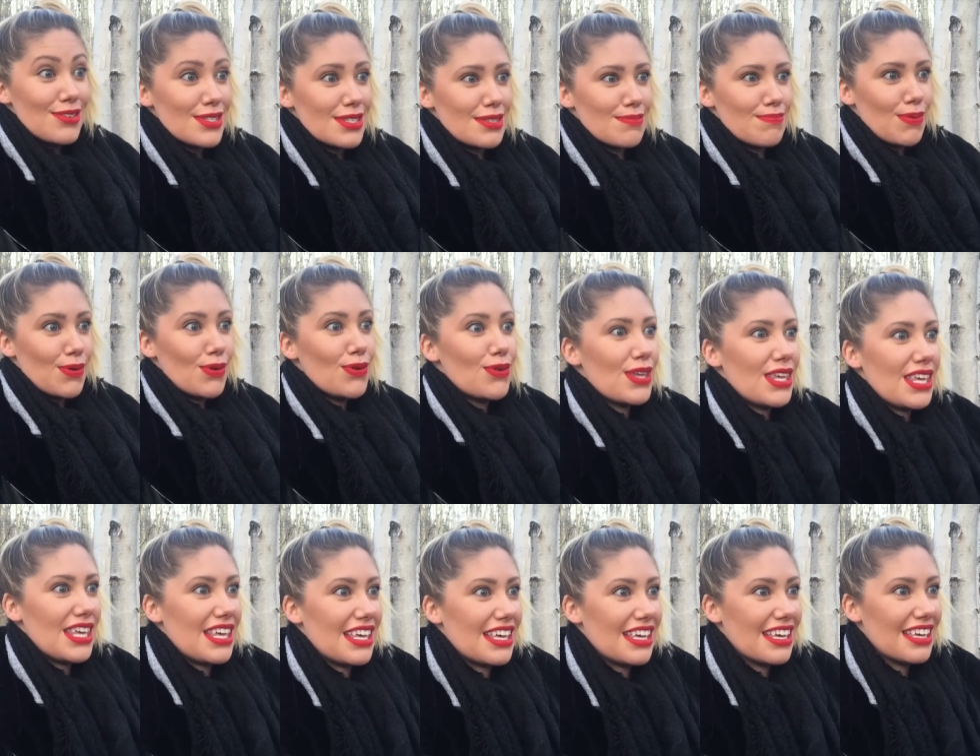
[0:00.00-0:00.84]
was
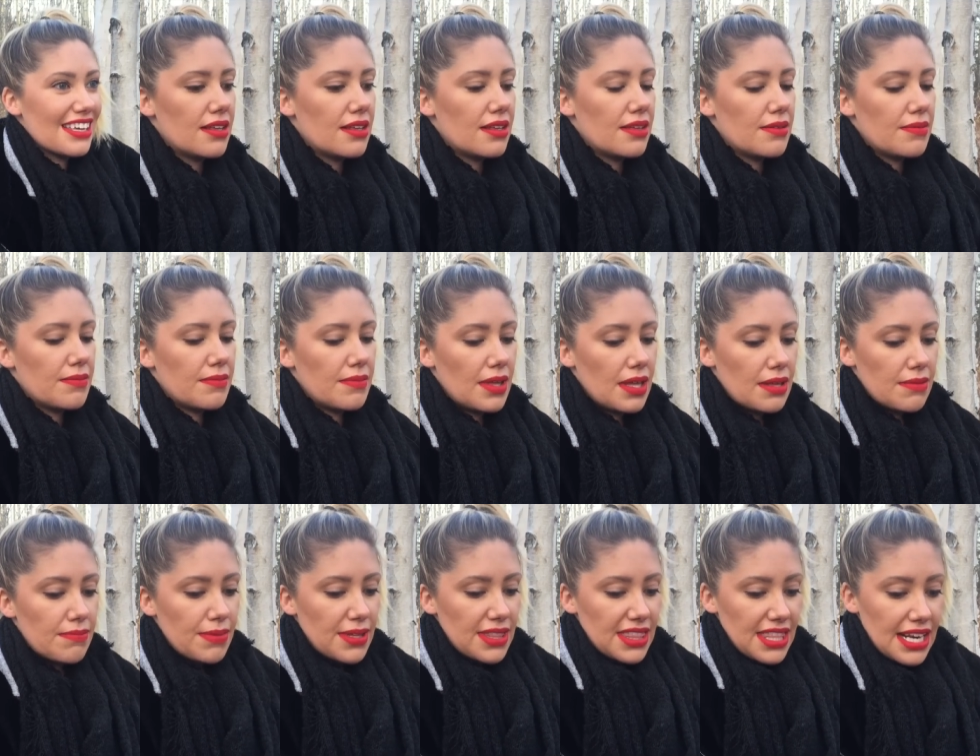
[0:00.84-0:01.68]
spooky.
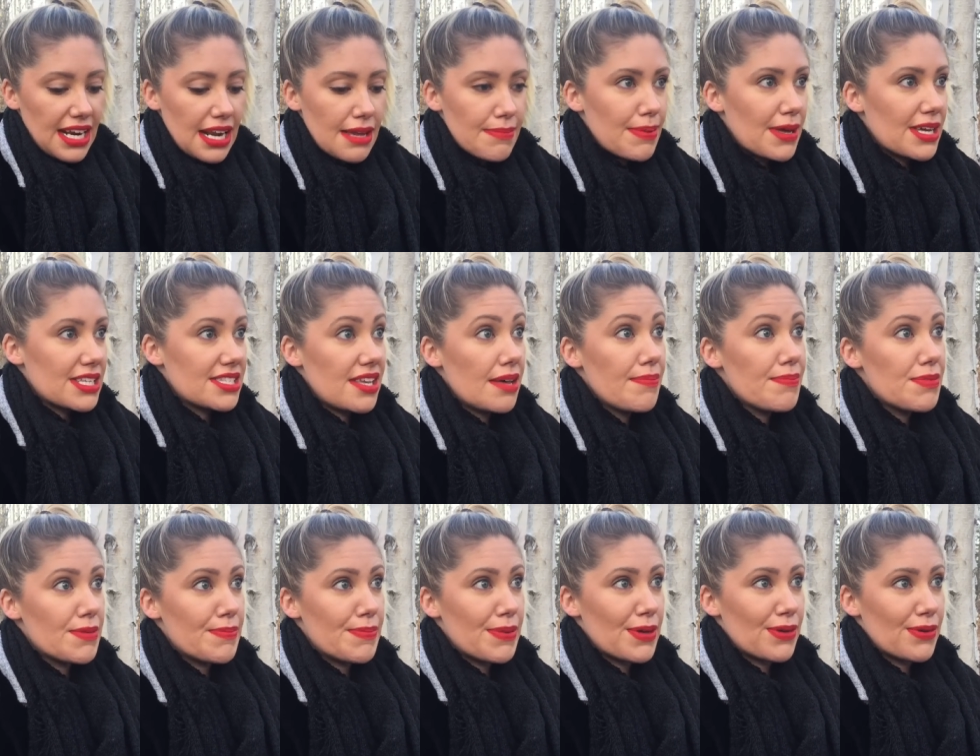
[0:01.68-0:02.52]
But then I picked
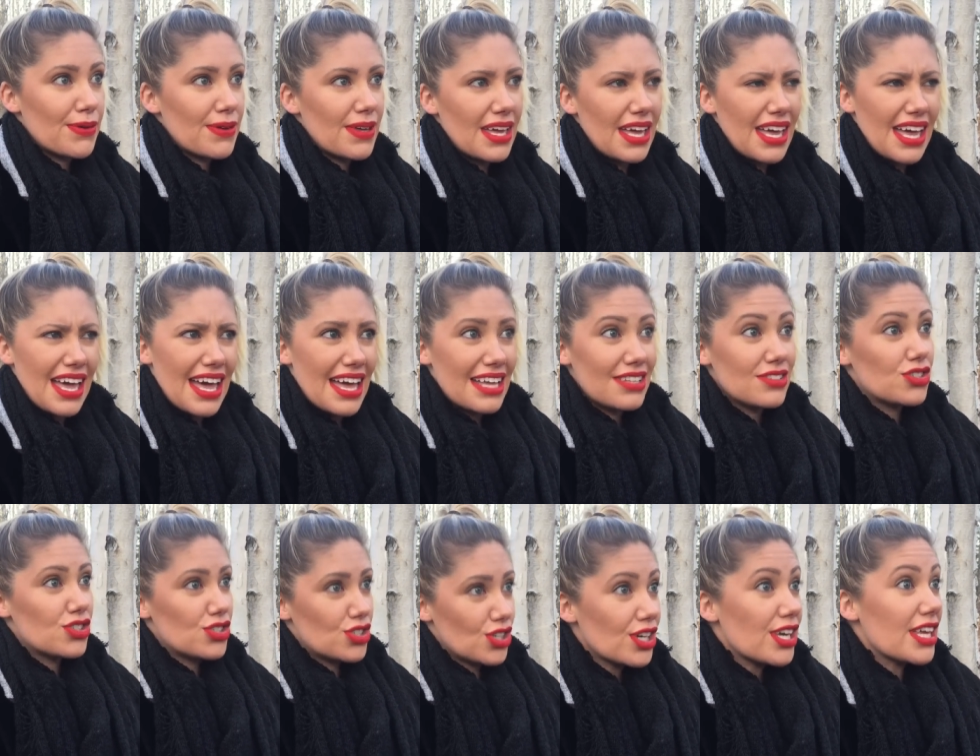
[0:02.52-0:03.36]
up the boot
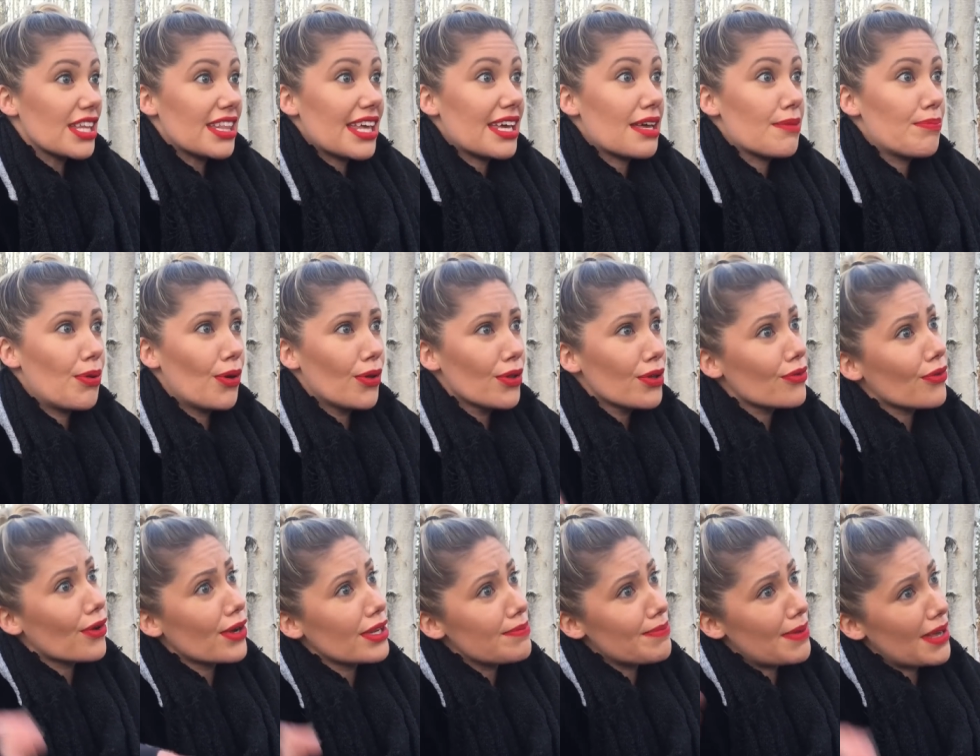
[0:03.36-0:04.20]
and shook it like a
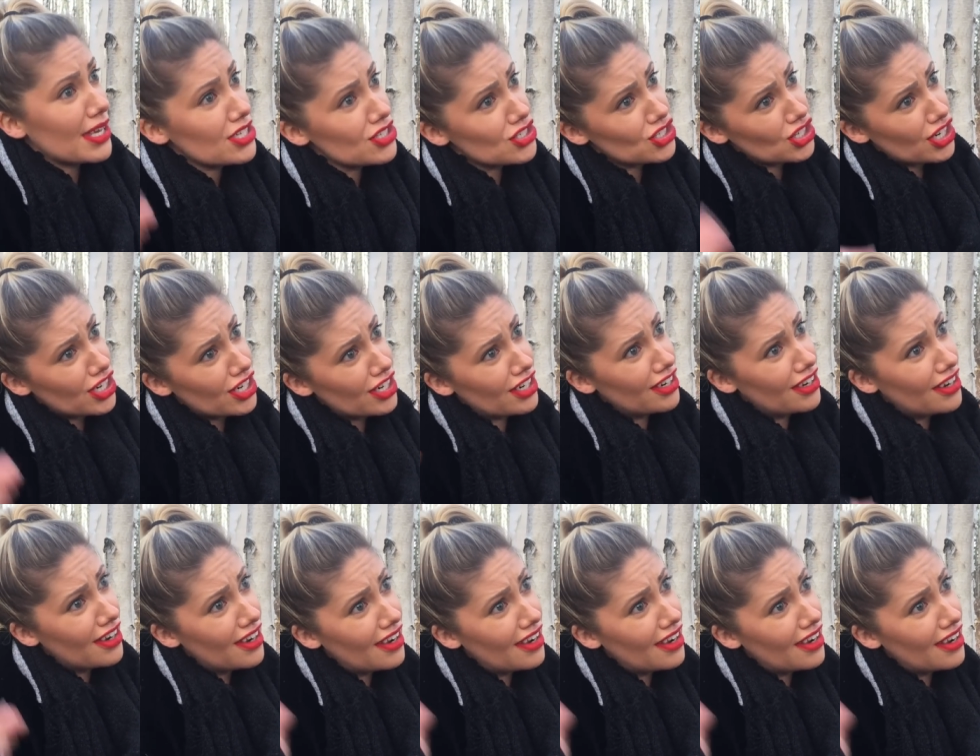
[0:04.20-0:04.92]
Polaroid picture.